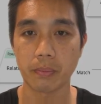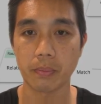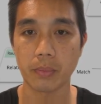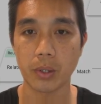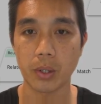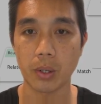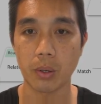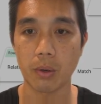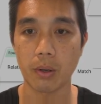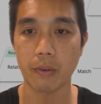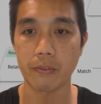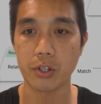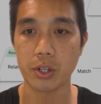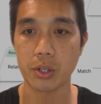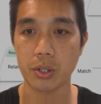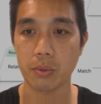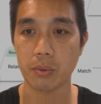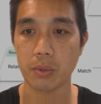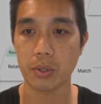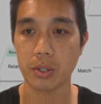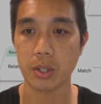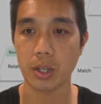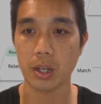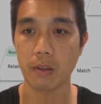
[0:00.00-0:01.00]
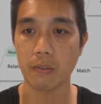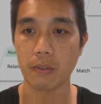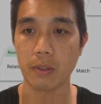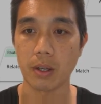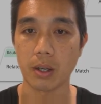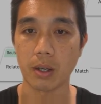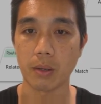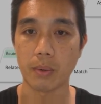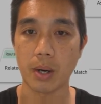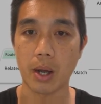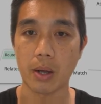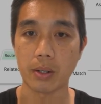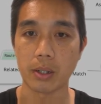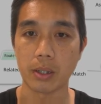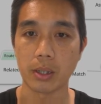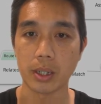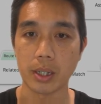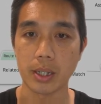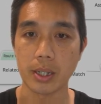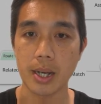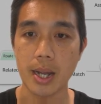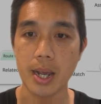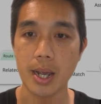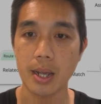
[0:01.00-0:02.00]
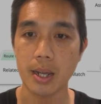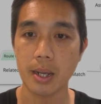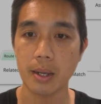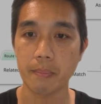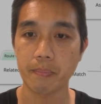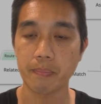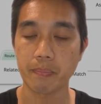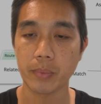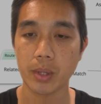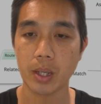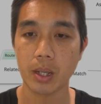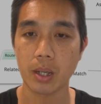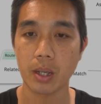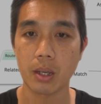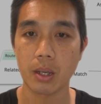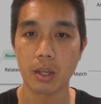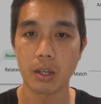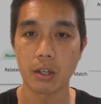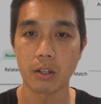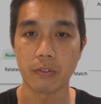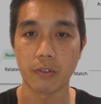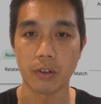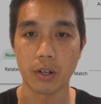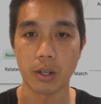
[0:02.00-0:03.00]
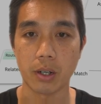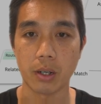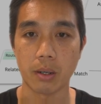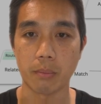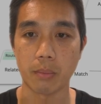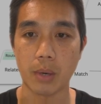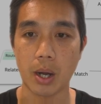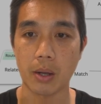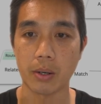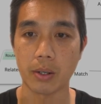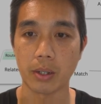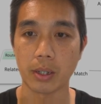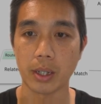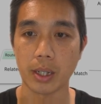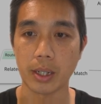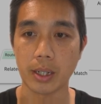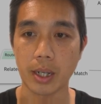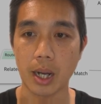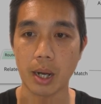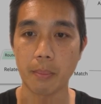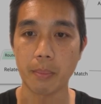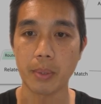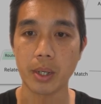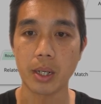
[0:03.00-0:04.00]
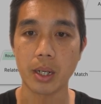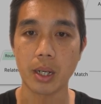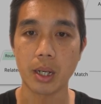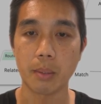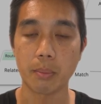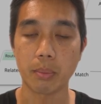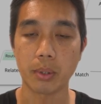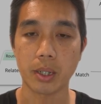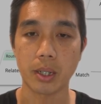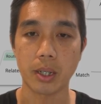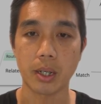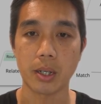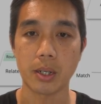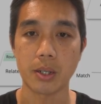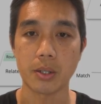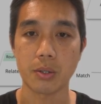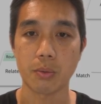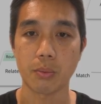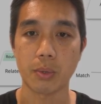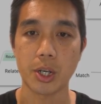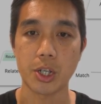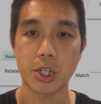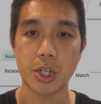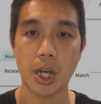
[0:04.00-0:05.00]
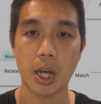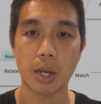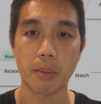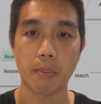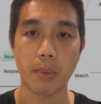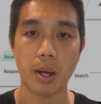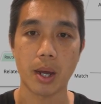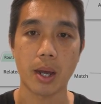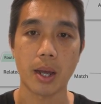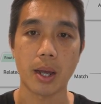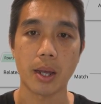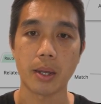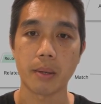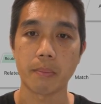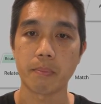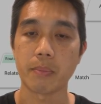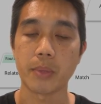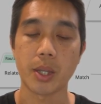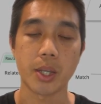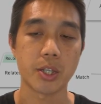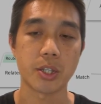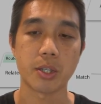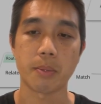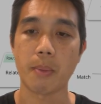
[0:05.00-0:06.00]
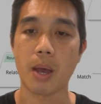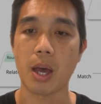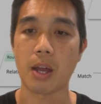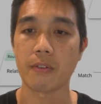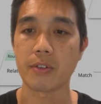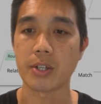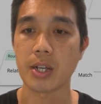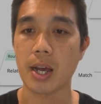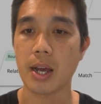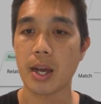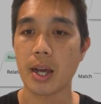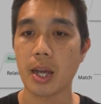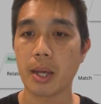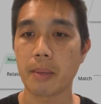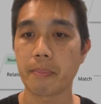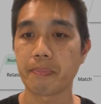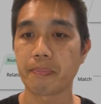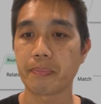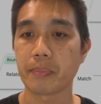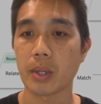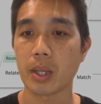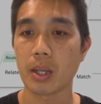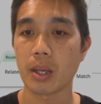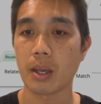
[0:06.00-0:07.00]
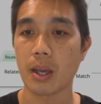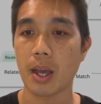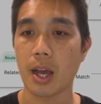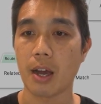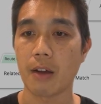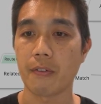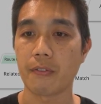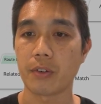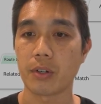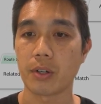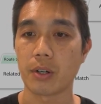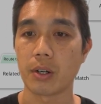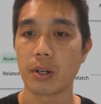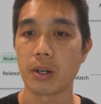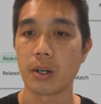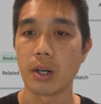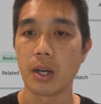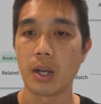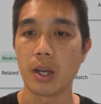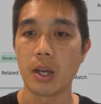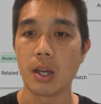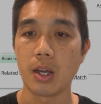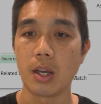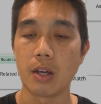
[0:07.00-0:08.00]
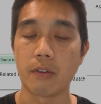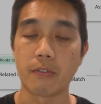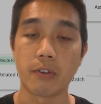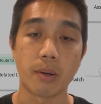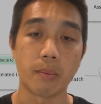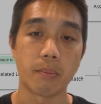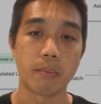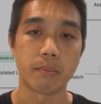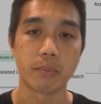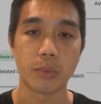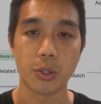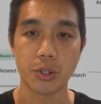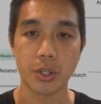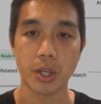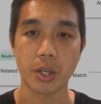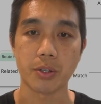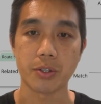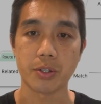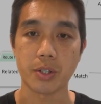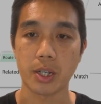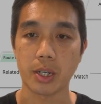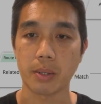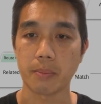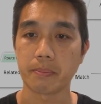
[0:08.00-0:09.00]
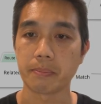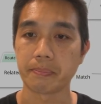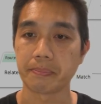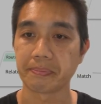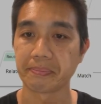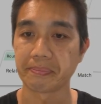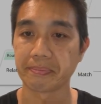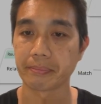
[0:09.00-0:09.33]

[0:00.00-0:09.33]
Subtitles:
You have just received the routed lead name from routed lead company. Please reach out by this amount of time from your sales team.